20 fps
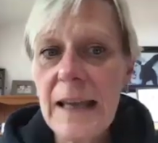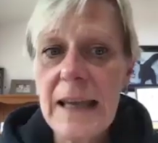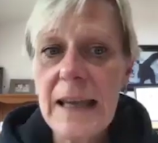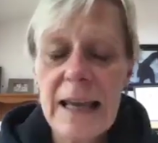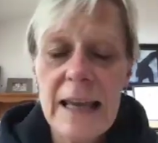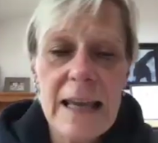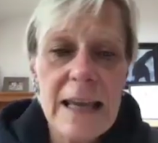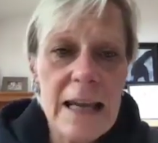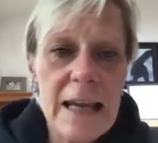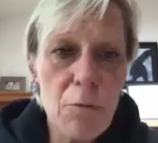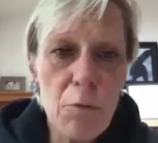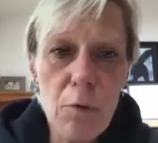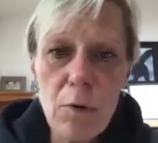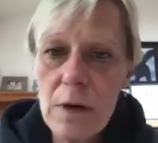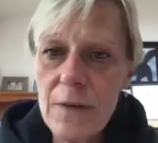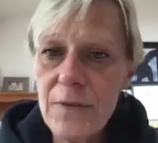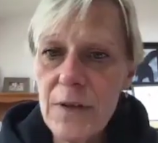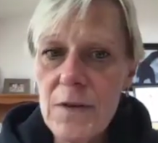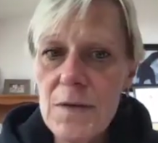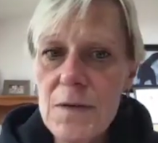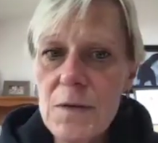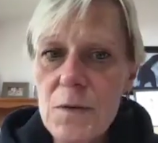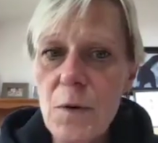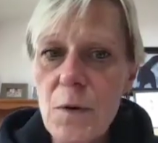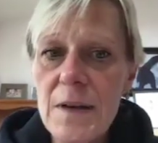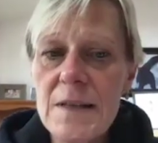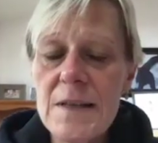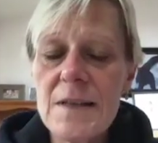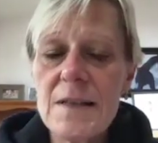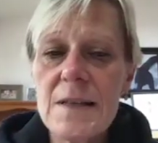hear all of those
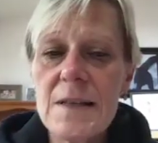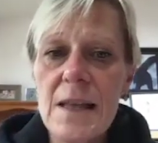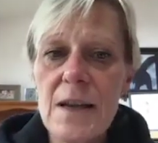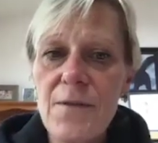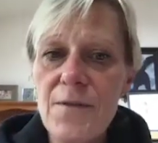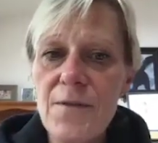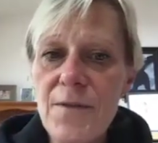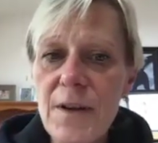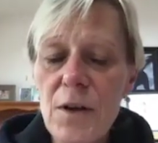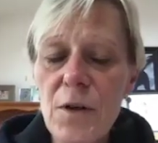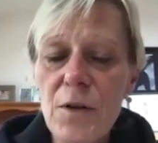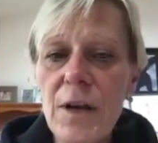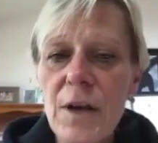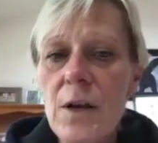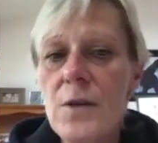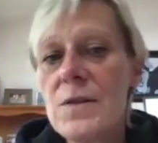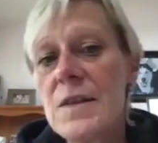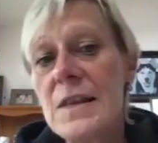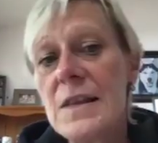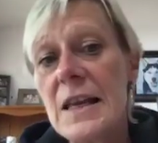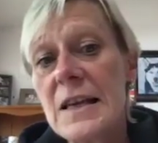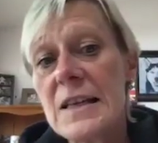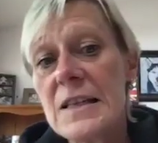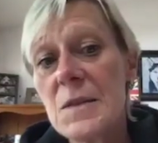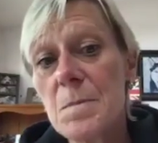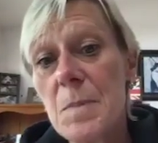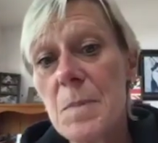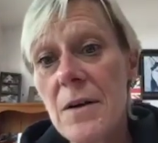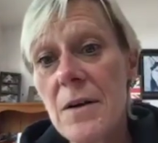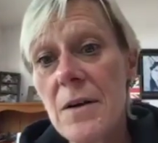noises, that they feel those, that they
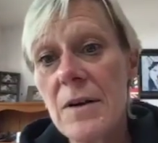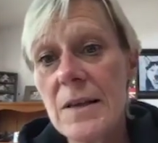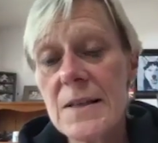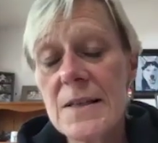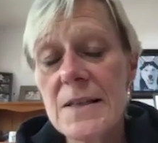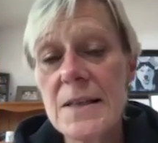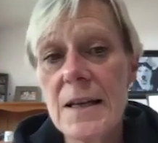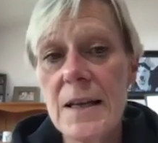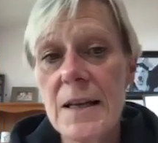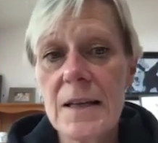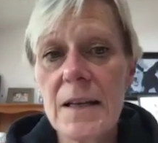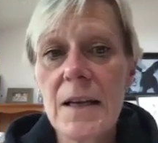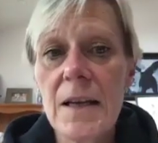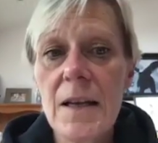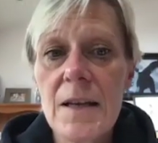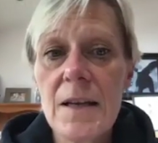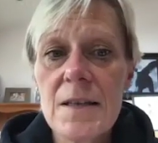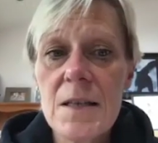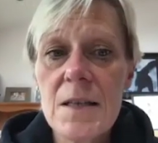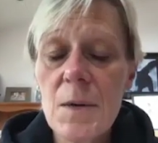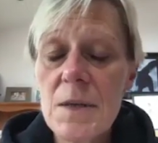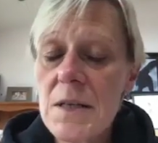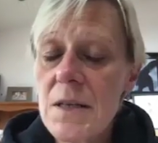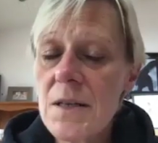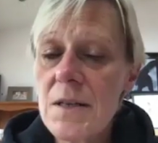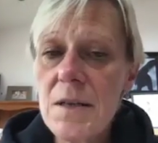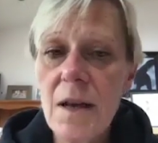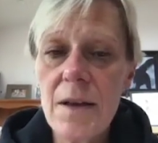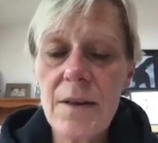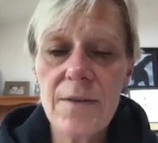experience it. So it's
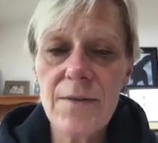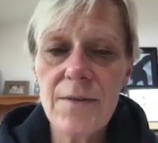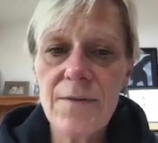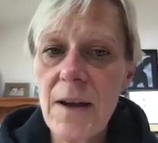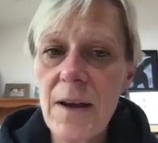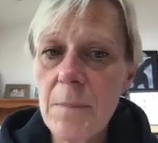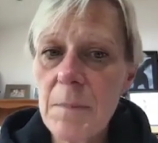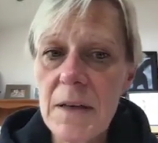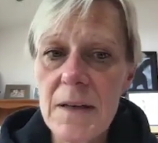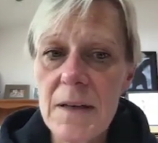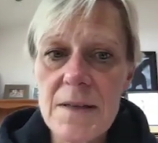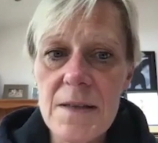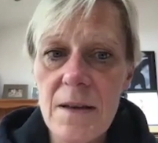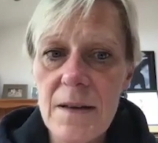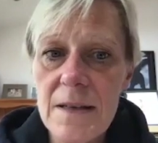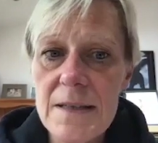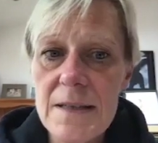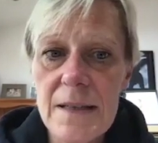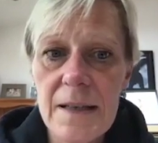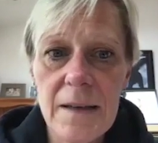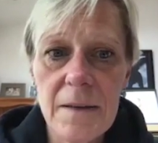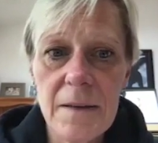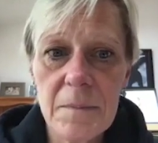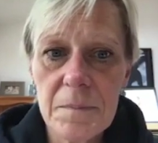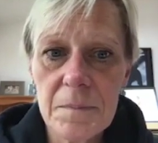another fabulous idea.